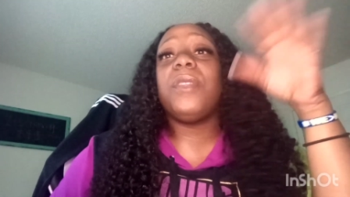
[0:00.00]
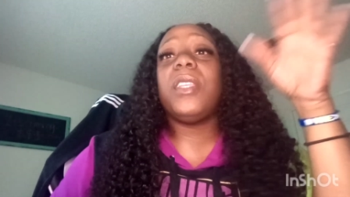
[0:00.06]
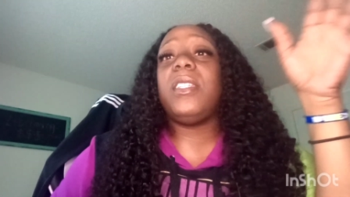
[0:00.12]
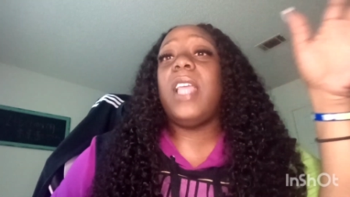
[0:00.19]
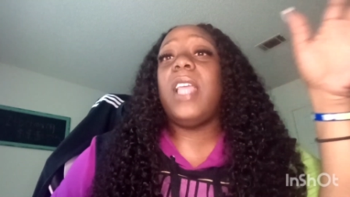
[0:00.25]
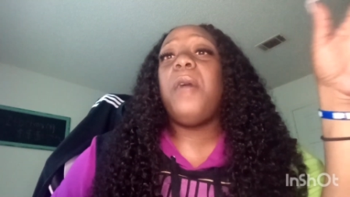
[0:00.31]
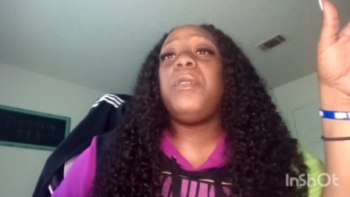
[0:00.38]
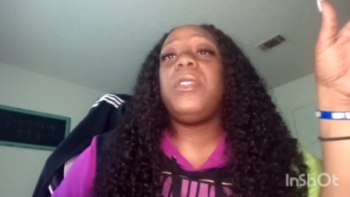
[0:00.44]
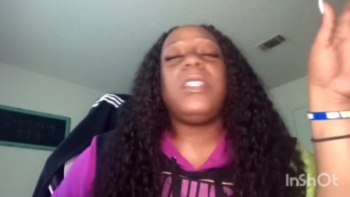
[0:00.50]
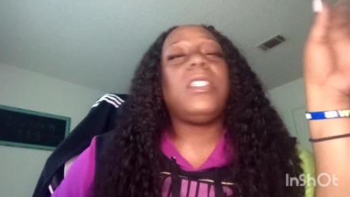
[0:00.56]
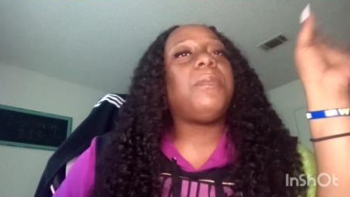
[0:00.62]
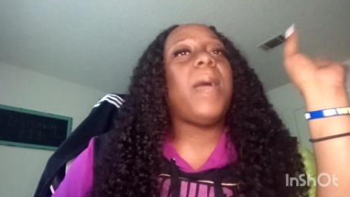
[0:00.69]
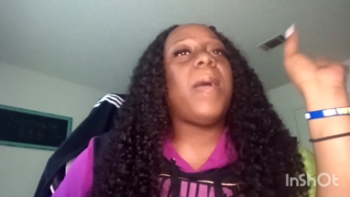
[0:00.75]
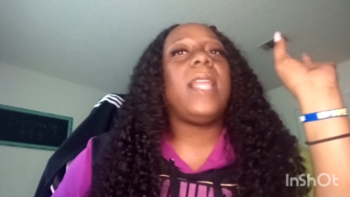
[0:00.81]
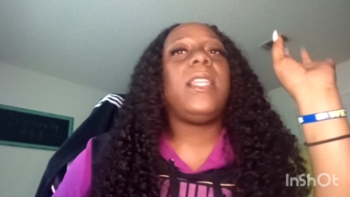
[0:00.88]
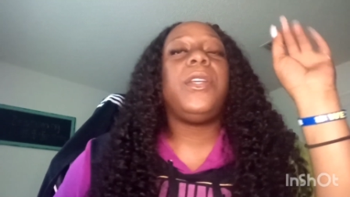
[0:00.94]
that was
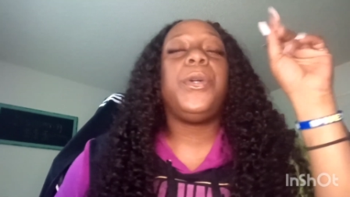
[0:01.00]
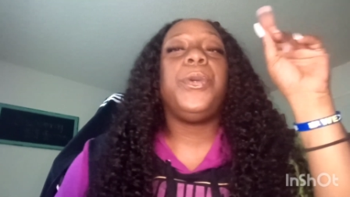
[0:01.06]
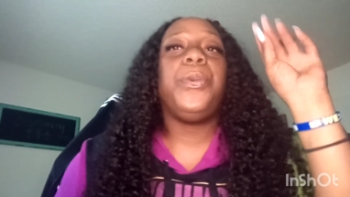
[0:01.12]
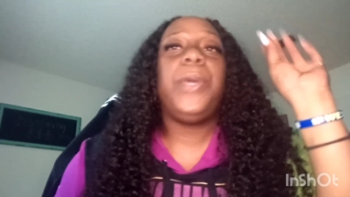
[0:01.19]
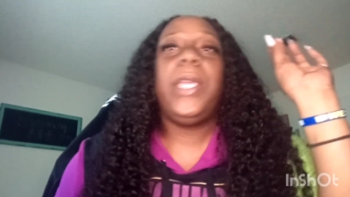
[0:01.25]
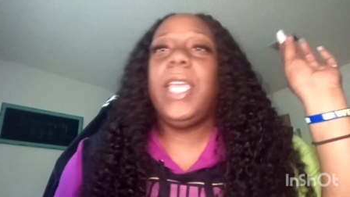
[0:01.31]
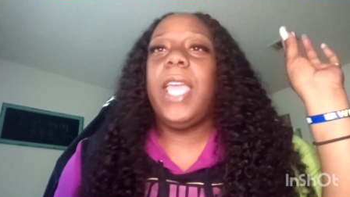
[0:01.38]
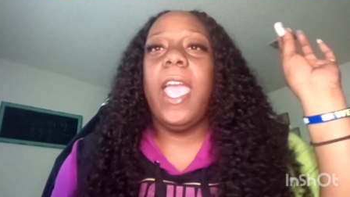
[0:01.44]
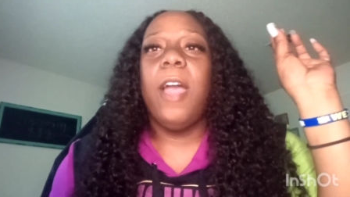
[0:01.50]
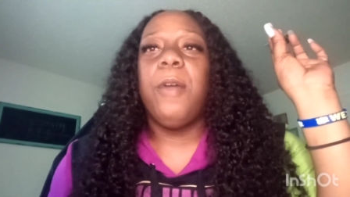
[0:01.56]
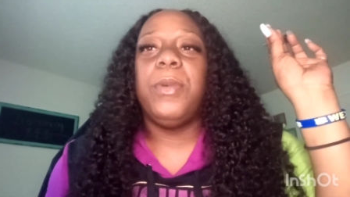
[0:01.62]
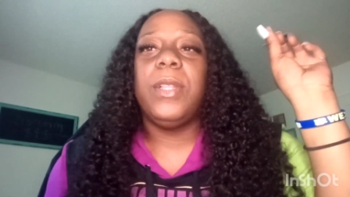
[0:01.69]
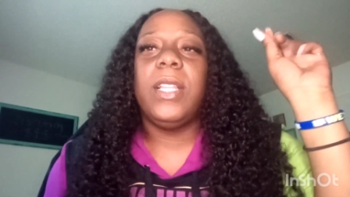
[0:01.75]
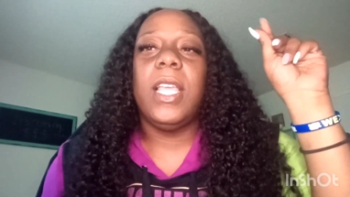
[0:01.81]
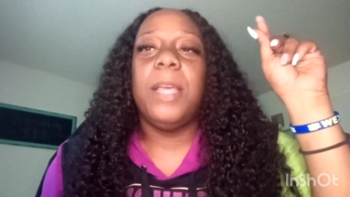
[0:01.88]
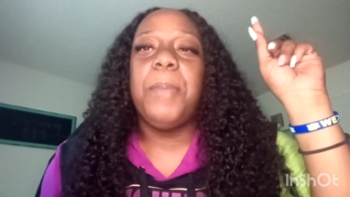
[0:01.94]
just my little recap
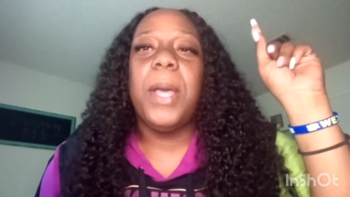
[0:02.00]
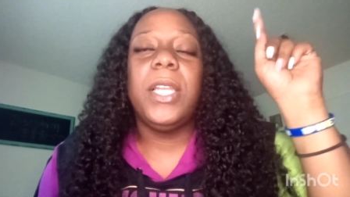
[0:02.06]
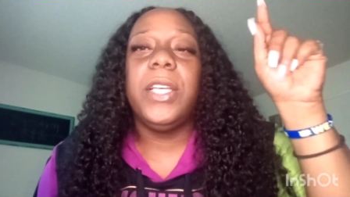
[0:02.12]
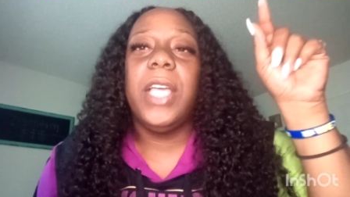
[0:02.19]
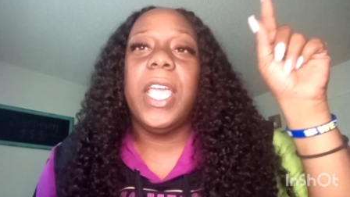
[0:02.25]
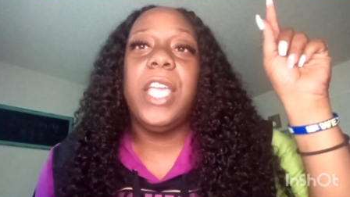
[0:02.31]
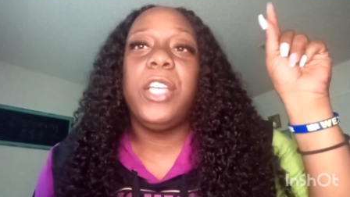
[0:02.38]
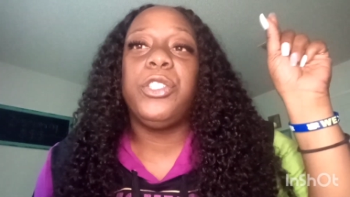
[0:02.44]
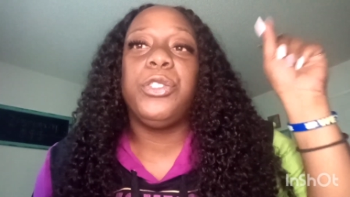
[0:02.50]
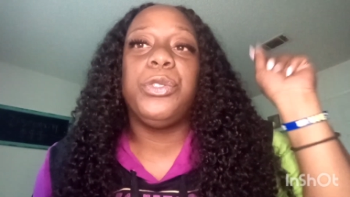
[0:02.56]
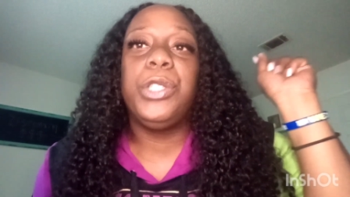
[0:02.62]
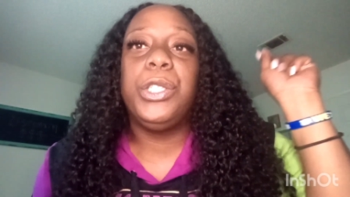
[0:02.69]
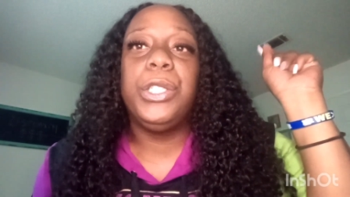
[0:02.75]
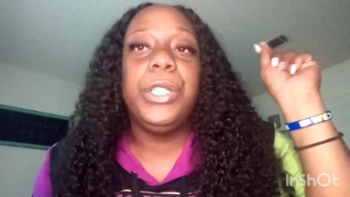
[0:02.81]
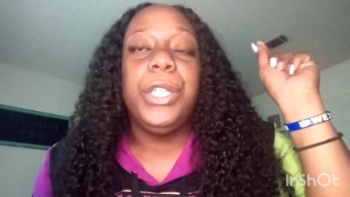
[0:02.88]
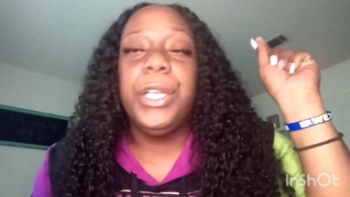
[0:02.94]
with that, my little extra
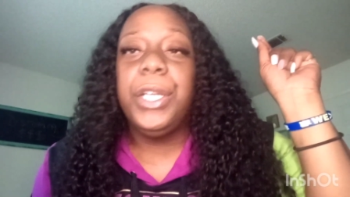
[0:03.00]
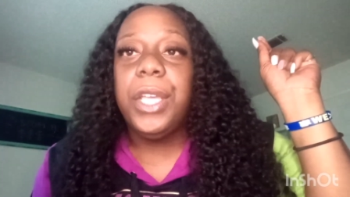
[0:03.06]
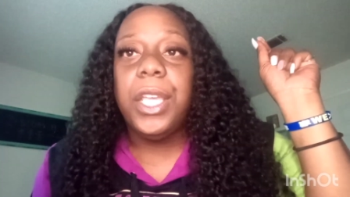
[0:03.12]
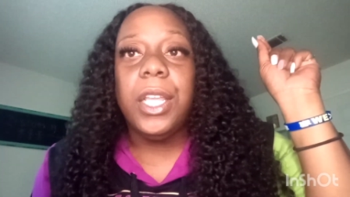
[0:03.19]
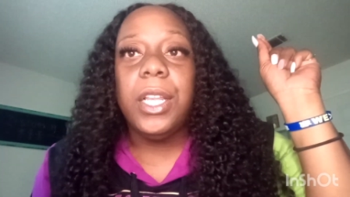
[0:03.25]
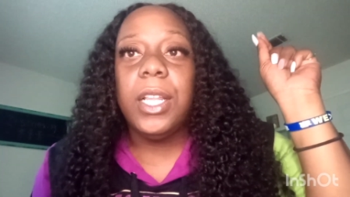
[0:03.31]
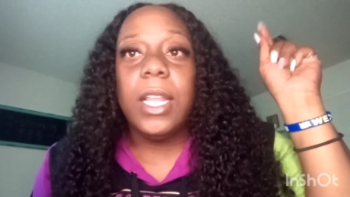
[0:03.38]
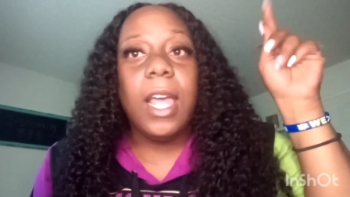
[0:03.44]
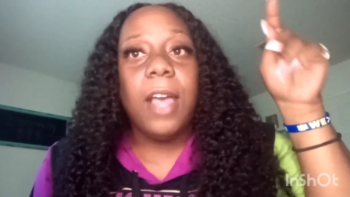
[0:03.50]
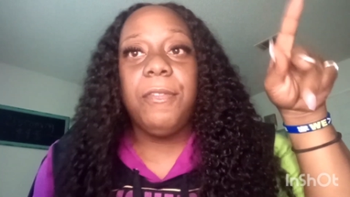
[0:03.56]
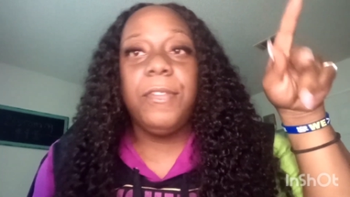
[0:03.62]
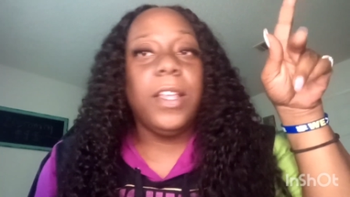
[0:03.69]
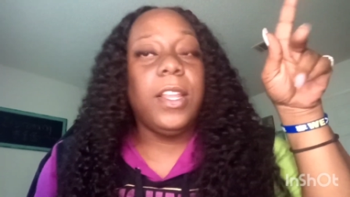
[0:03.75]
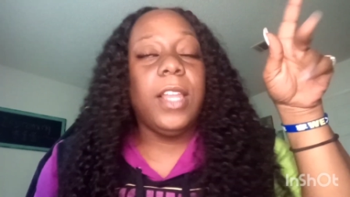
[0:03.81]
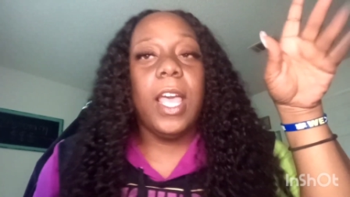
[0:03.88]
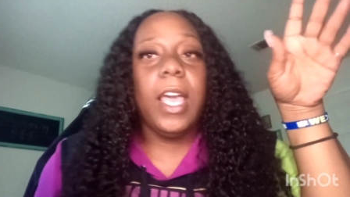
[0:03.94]
little nugget that I
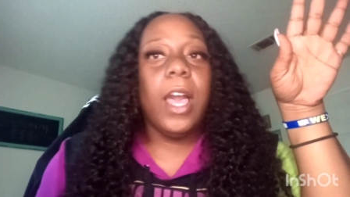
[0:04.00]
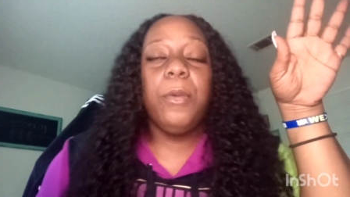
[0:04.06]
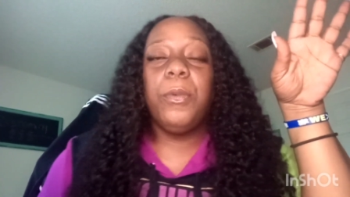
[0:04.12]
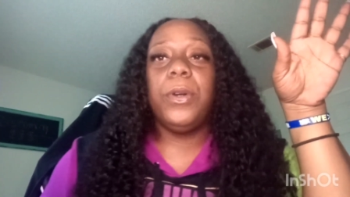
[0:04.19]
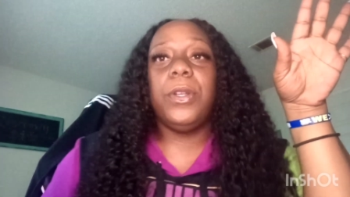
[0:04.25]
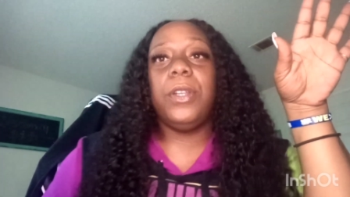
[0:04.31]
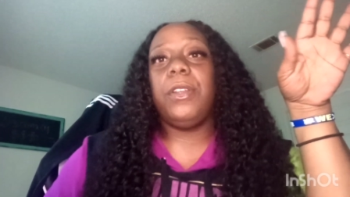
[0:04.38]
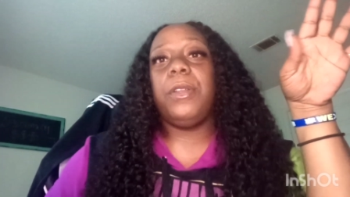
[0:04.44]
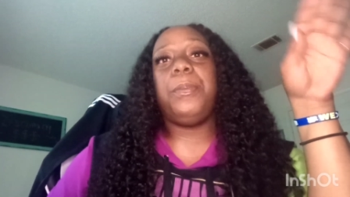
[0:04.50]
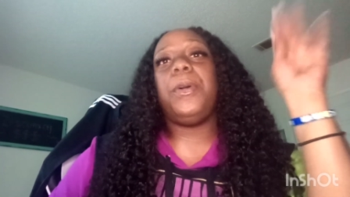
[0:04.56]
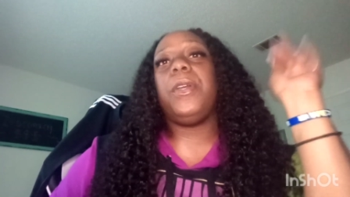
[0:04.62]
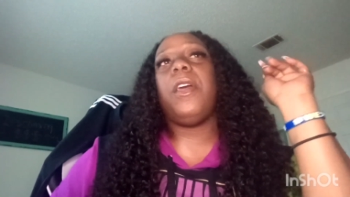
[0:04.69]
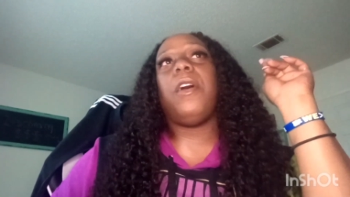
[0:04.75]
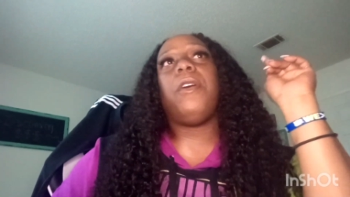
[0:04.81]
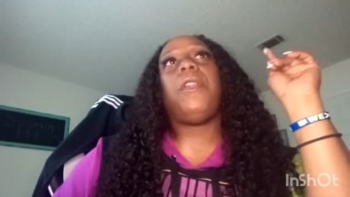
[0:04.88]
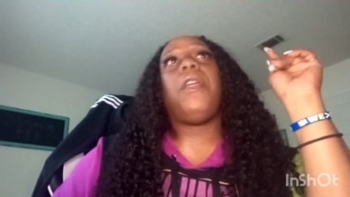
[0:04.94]
felt like I wanted to
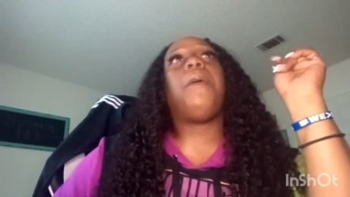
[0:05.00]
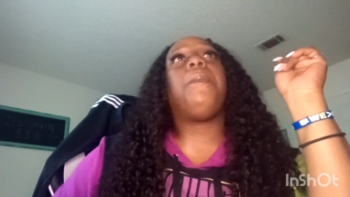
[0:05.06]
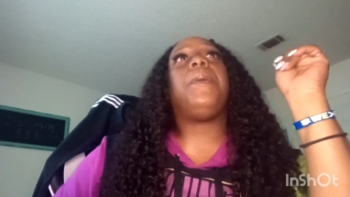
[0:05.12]
put on there.